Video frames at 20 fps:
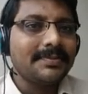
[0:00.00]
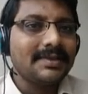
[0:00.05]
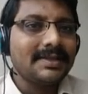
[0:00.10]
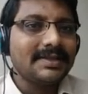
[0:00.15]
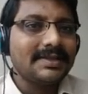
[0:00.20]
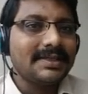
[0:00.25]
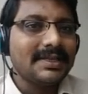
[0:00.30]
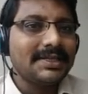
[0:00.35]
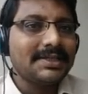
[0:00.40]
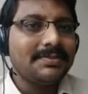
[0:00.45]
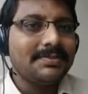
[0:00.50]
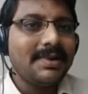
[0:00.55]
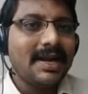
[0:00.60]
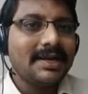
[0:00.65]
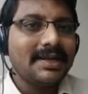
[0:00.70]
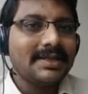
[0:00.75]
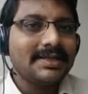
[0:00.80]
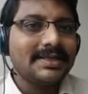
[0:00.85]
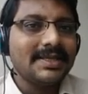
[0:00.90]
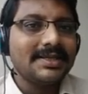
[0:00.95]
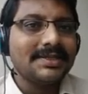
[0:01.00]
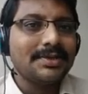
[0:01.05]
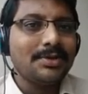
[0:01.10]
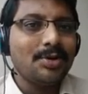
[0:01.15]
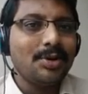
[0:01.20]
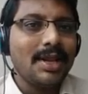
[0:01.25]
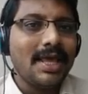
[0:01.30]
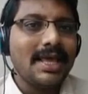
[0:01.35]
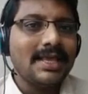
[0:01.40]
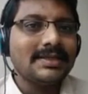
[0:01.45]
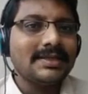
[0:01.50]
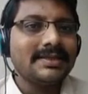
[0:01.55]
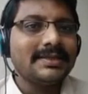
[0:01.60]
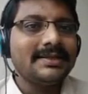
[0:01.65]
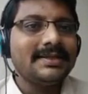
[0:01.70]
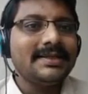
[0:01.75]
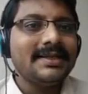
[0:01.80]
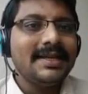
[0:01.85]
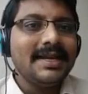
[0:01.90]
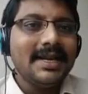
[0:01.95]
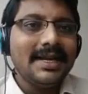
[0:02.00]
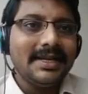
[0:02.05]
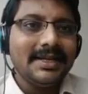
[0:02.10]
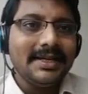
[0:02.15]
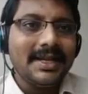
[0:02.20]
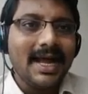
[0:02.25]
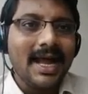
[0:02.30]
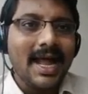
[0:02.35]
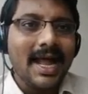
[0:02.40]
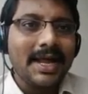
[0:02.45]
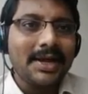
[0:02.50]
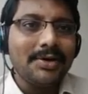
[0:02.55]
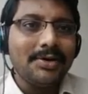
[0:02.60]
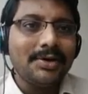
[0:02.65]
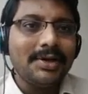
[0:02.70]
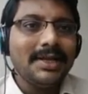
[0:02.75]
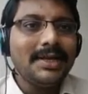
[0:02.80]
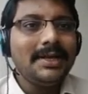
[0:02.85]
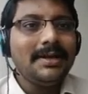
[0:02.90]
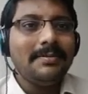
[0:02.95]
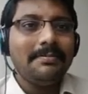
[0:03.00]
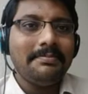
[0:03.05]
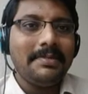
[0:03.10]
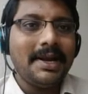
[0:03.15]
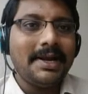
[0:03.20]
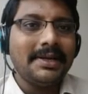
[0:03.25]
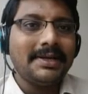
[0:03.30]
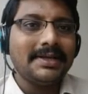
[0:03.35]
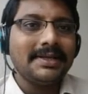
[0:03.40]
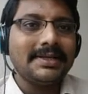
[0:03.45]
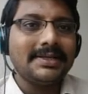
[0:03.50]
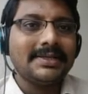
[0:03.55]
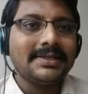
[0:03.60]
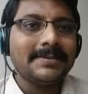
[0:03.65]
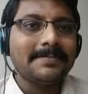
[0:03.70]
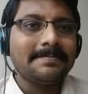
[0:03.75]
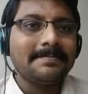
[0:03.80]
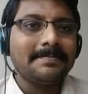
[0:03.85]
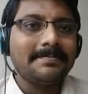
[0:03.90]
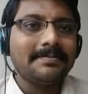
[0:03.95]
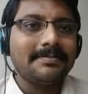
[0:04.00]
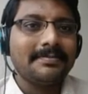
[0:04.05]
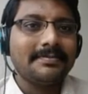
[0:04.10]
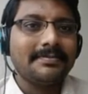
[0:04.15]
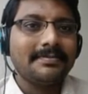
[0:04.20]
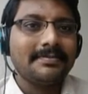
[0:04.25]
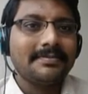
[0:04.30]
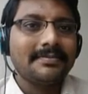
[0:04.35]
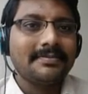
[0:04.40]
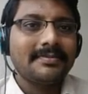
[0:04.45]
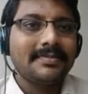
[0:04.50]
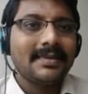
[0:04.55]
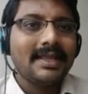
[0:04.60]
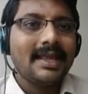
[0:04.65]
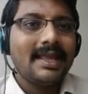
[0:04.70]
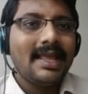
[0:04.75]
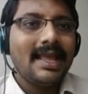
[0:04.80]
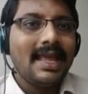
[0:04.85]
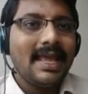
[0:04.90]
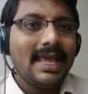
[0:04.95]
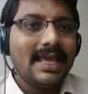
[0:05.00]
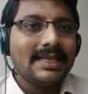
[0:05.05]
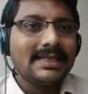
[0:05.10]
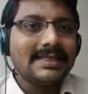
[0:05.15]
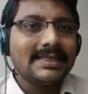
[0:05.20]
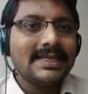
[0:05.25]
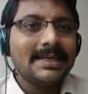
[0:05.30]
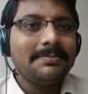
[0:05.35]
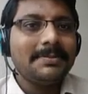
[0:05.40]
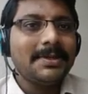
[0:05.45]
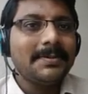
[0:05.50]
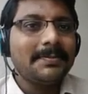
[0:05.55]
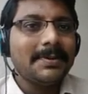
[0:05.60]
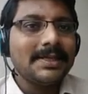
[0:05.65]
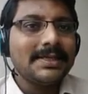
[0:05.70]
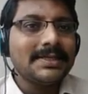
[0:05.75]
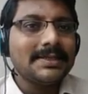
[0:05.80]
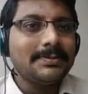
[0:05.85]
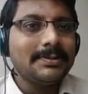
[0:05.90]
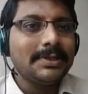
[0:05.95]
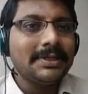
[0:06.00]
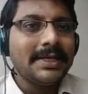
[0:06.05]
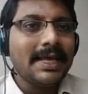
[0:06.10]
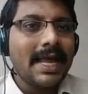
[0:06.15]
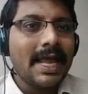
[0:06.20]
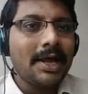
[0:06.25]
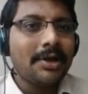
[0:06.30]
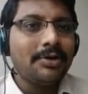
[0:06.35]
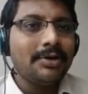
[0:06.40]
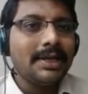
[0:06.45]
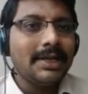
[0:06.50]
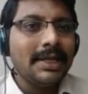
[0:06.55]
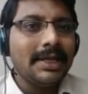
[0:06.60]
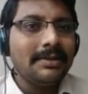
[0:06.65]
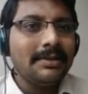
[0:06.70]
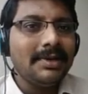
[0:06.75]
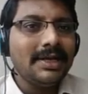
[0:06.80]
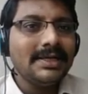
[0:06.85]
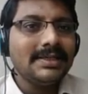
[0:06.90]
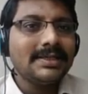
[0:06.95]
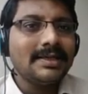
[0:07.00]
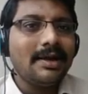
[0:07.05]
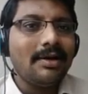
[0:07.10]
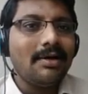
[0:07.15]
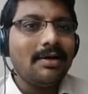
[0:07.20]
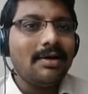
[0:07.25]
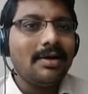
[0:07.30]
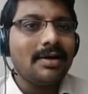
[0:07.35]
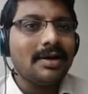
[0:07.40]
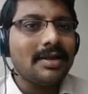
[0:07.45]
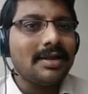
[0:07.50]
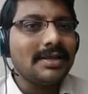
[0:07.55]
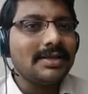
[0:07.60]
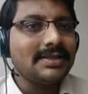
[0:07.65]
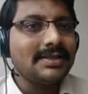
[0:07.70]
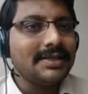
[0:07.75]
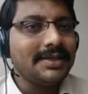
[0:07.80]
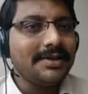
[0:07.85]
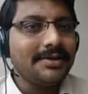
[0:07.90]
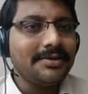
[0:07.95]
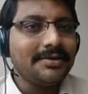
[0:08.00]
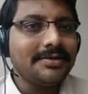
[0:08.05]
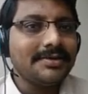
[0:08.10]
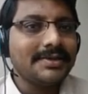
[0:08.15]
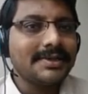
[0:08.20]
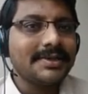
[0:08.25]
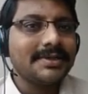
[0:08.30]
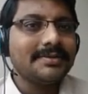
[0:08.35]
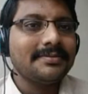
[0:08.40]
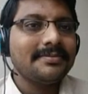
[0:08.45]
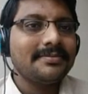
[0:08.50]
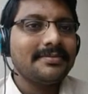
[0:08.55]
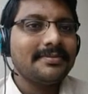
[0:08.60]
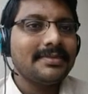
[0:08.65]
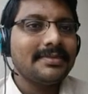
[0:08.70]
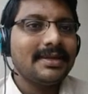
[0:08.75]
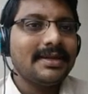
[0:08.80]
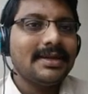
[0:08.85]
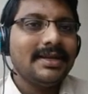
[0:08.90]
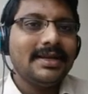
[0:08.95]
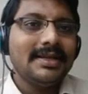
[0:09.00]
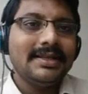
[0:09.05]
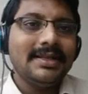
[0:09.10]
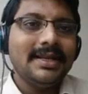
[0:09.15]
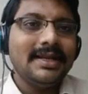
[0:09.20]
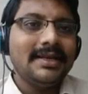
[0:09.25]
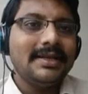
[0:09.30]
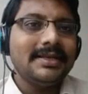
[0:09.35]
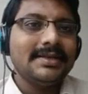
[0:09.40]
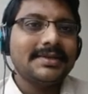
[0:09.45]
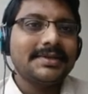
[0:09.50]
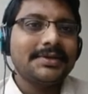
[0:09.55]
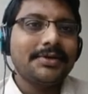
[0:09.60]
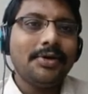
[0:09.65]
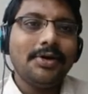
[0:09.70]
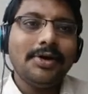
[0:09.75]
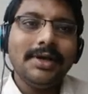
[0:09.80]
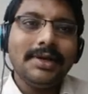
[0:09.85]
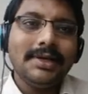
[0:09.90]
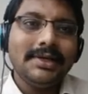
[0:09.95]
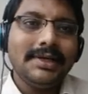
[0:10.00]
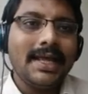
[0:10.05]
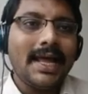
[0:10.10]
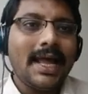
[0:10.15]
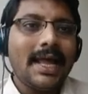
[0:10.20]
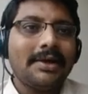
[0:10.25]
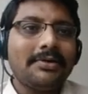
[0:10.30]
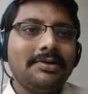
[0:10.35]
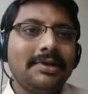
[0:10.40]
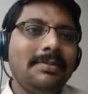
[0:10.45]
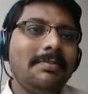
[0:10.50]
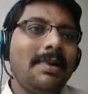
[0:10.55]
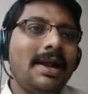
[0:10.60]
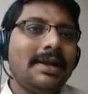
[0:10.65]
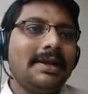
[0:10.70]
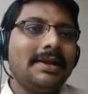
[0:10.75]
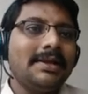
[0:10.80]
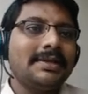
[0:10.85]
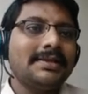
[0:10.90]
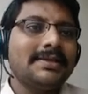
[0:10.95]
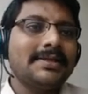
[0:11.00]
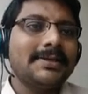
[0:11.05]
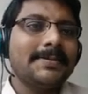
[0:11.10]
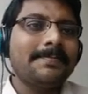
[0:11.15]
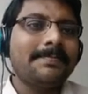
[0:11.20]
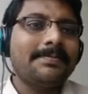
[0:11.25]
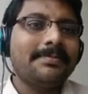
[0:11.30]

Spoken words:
Such matrix is known as diagonal matrix. Except principal diagonal elements are zeros, then it is called diagonal matrix.